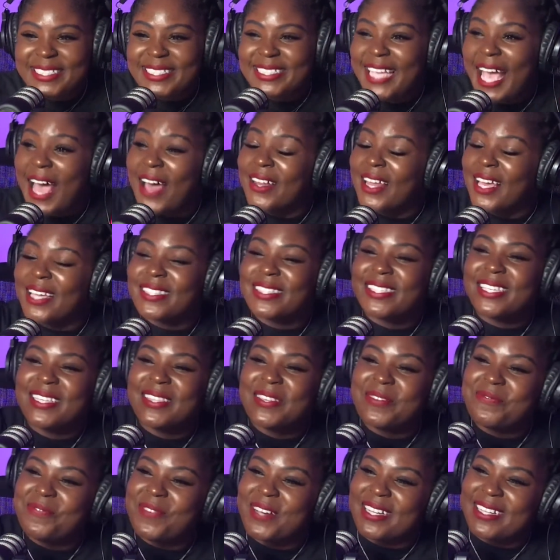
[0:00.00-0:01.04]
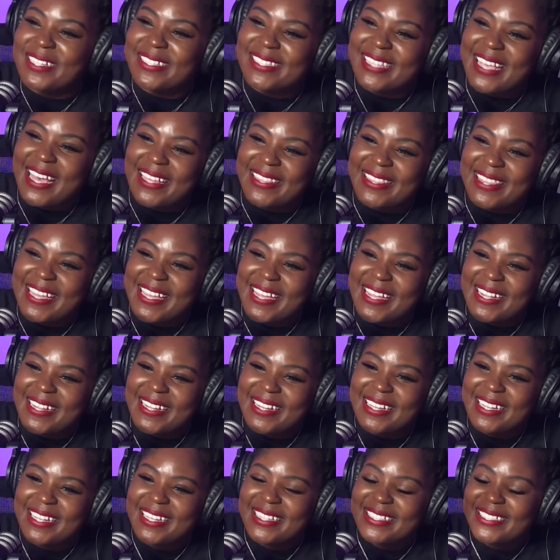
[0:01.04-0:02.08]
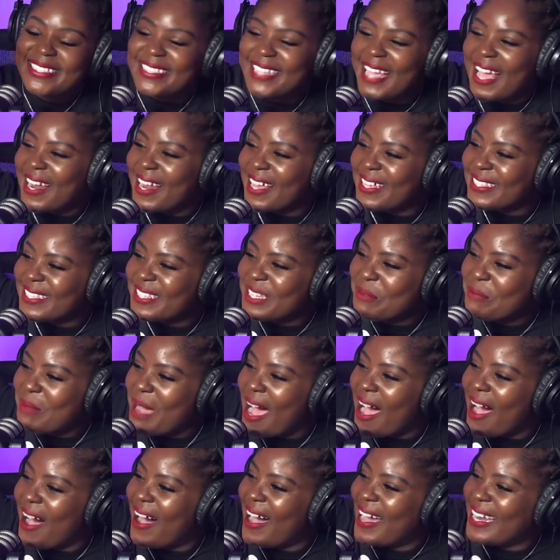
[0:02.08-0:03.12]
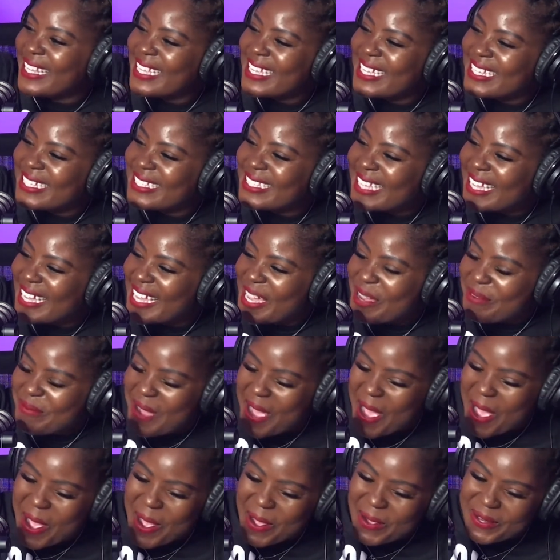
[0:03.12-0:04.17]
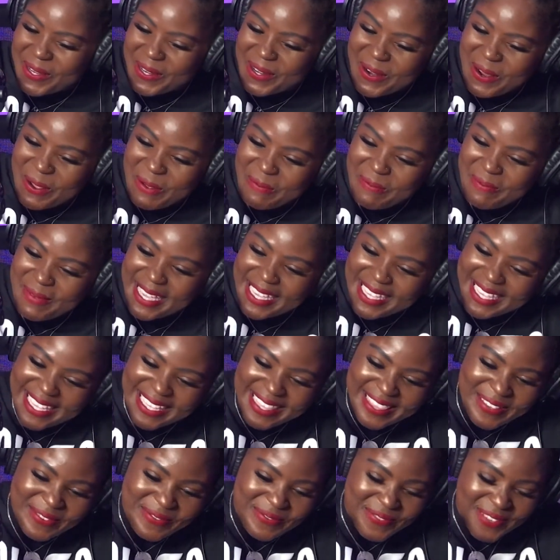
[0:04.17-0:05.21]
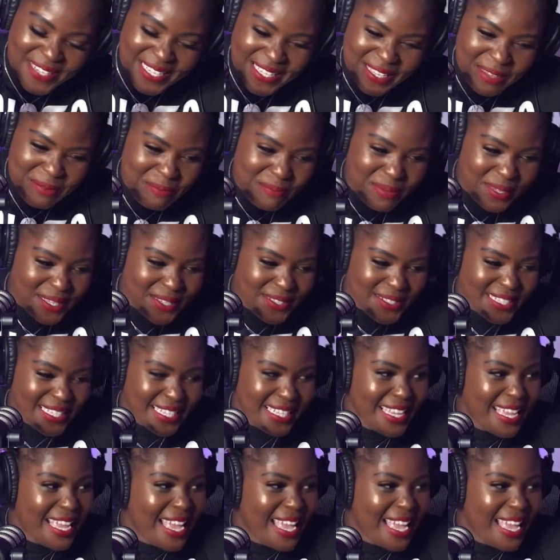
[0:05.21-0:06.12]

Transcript: Shout out to the fuckers out there. Shout out to my audience. I got my homegirl Mick in the fucking building.